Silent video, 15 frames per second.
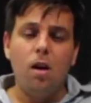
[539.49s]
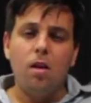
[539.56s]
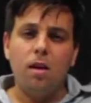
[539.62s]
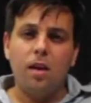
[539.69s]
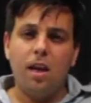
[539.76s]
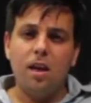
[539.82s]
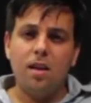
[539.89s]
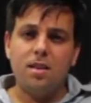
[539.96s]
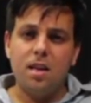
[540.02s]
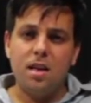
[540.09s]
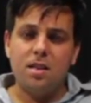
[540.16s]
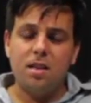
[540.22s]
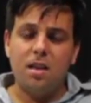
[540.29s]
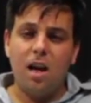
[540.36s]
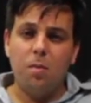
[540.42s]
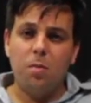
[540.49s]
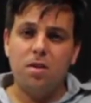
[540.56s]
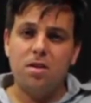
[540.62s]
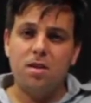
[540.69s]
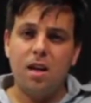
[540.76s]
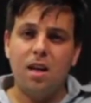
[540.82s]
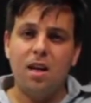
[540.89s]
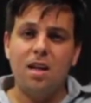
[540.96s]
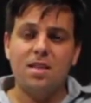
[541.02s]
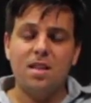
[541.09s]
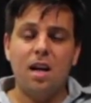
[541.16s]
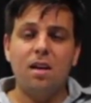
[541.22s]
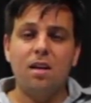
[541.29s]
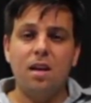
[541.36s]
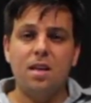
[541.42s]
The king says to Nameless that he has
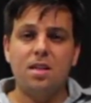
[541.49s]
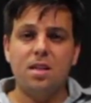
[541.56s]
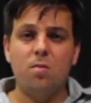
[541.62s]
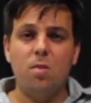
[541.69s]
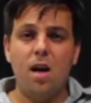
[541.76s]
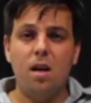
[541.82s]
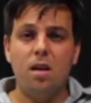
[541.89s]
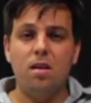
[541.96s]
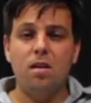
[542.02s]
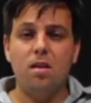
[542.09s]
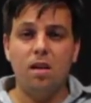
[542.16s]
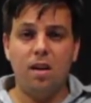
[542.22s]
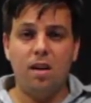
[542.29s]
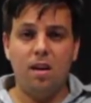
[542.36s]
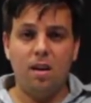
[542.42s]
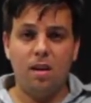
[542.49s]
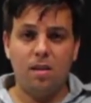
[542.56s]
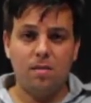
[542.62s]
underestimated the king.